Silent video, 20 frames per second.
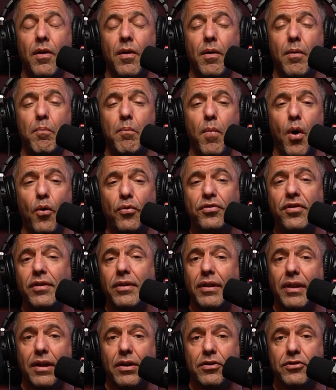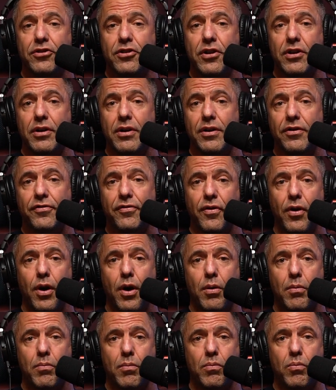Most of the literature is
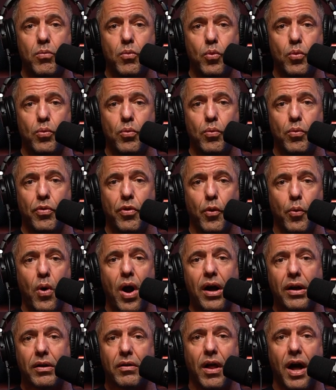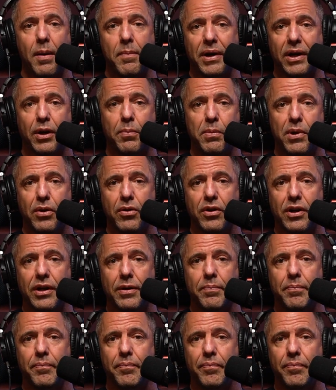from the rock climbing community,